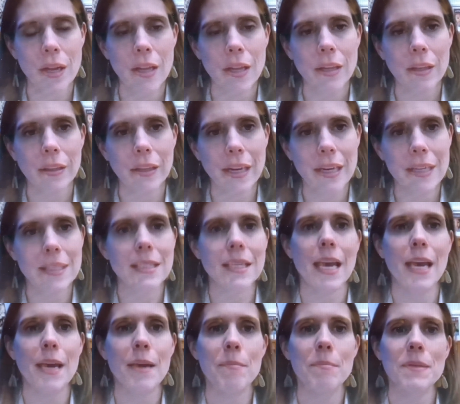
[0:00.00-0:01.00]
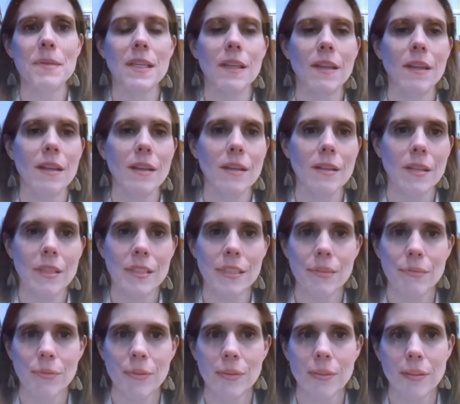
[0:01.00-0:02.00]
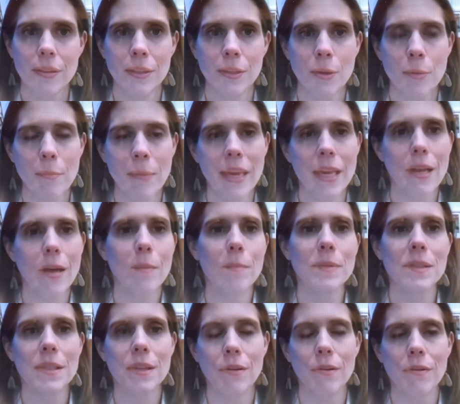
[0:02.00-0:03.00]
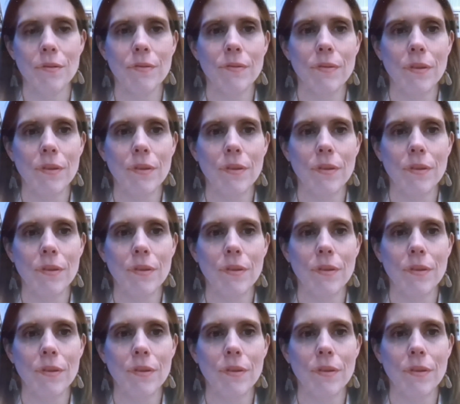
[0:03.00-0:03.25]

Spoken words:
landscapes, and the different makeups of